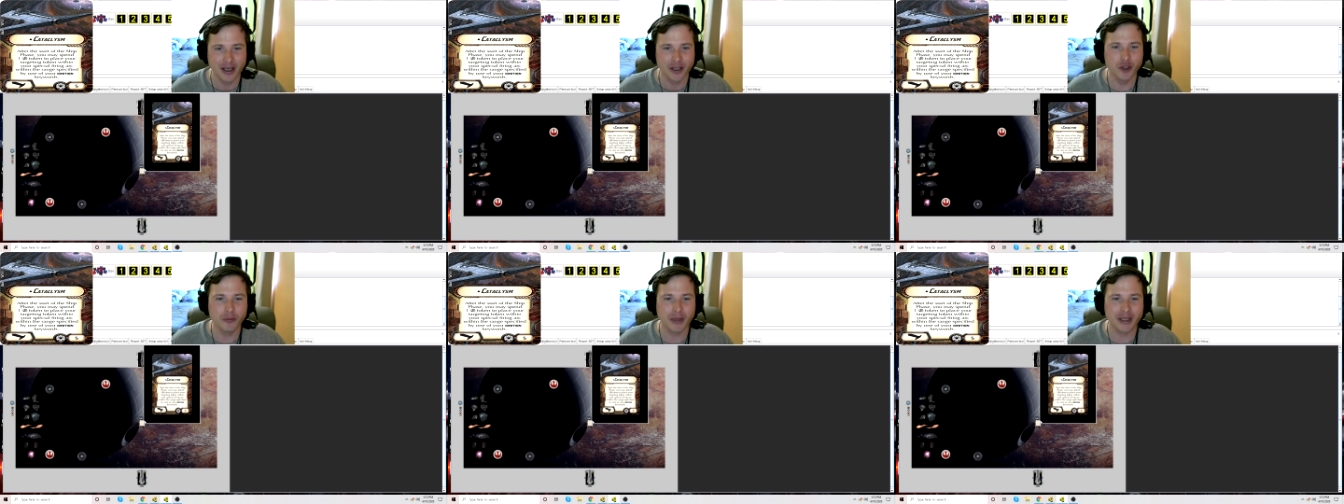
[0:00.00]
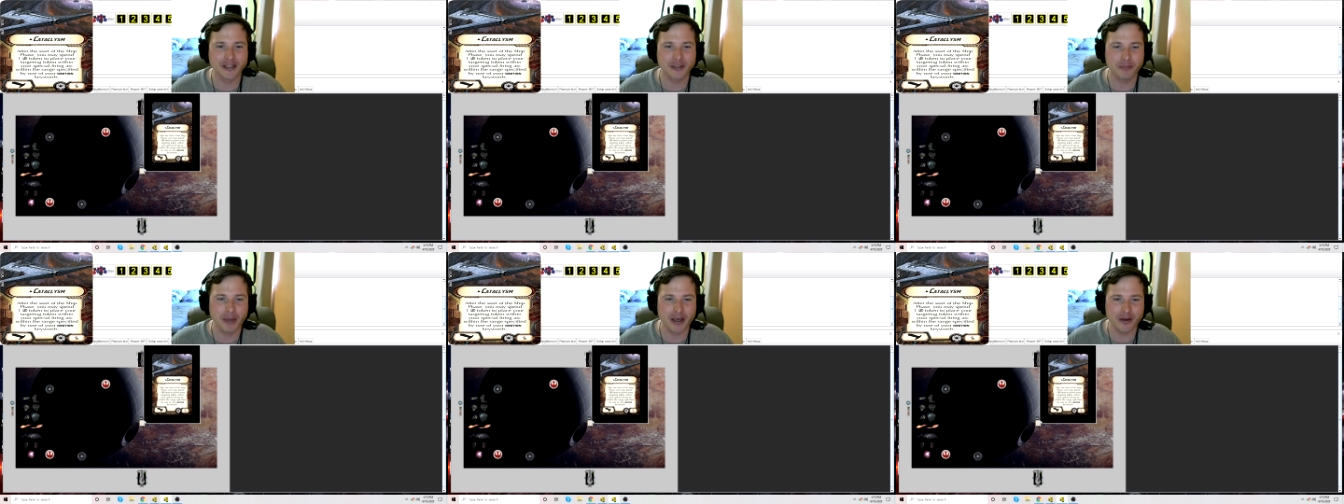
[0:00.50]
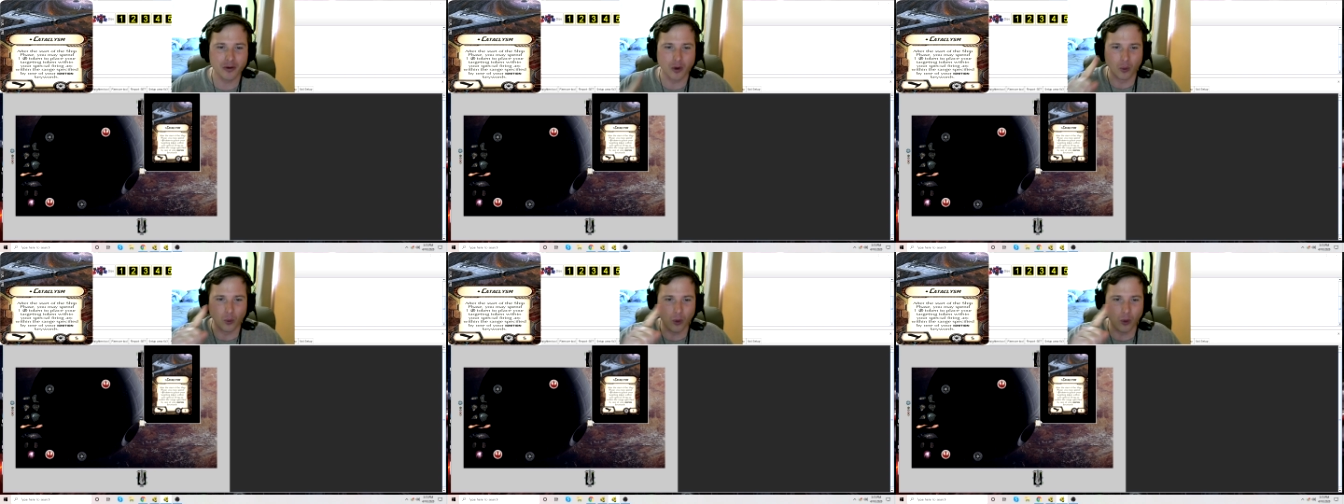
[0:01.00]
you may spend
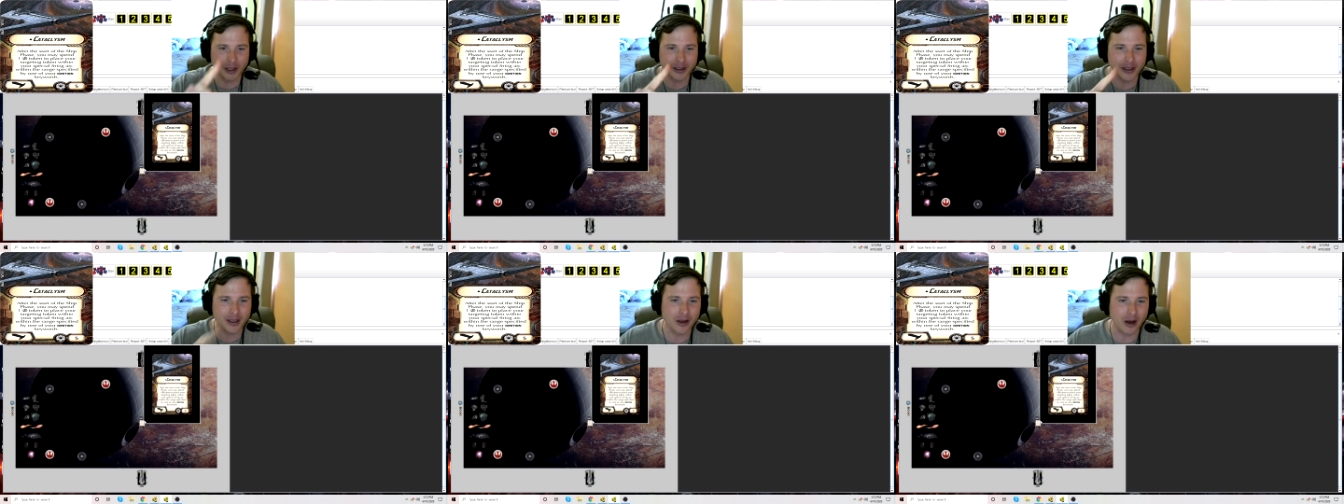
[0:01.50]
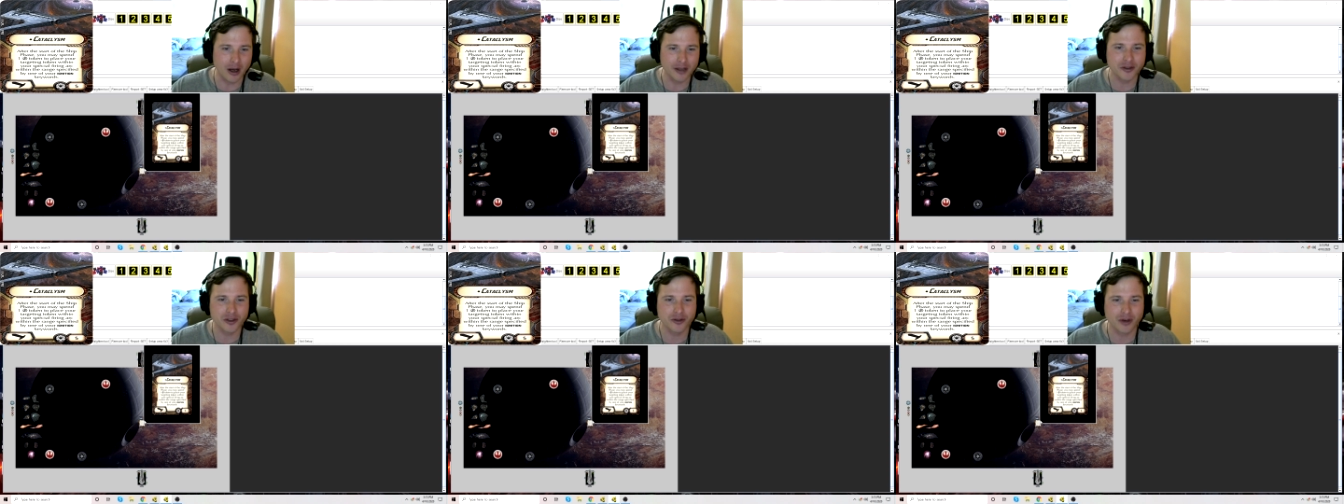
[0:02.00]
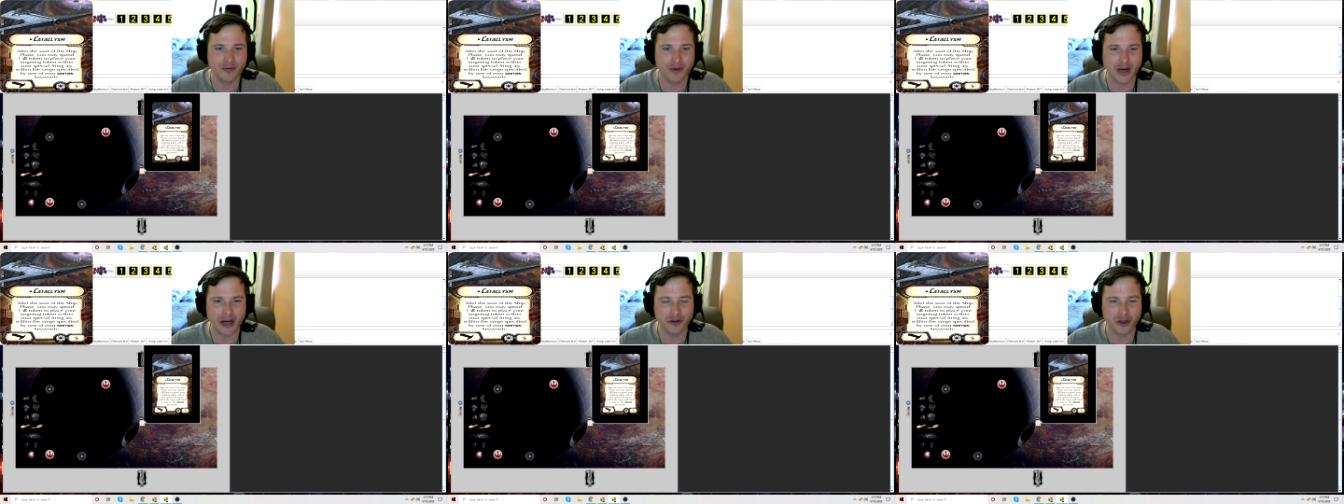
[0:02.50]
one concentrate
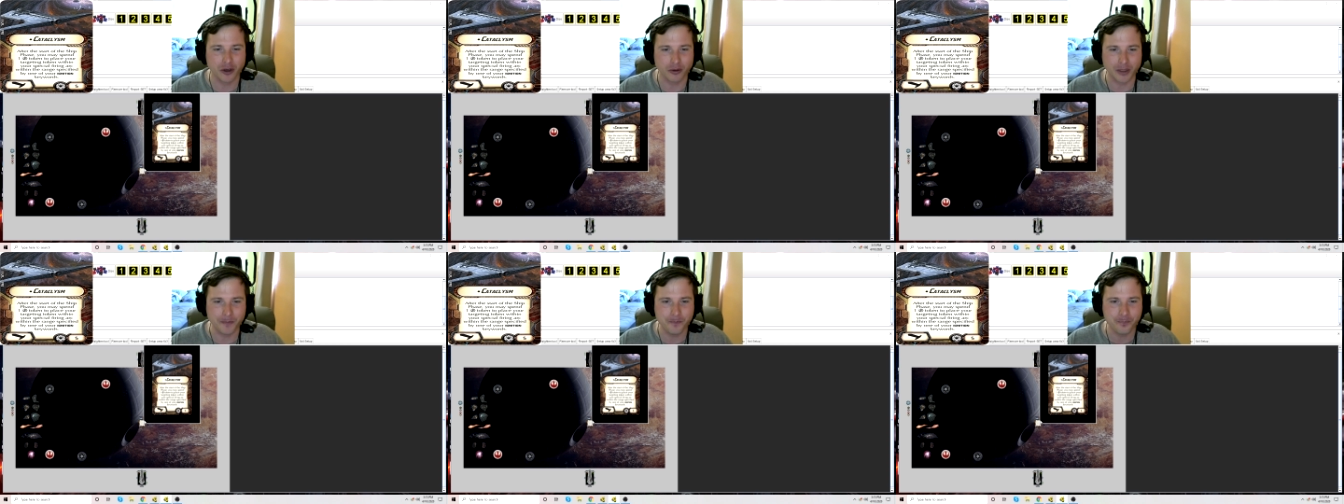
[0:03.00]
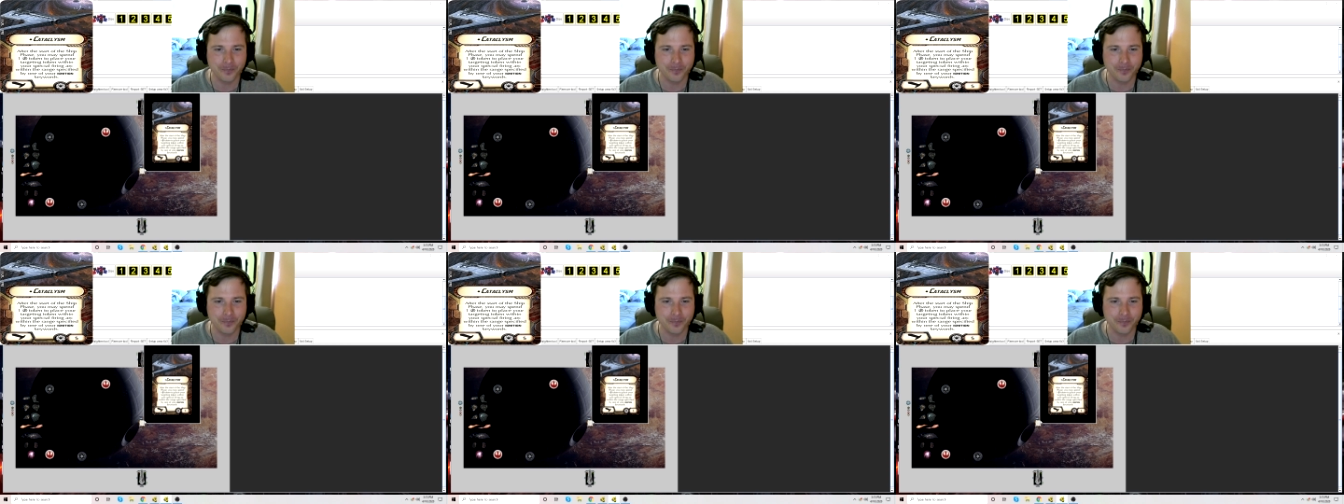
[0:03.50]
fire token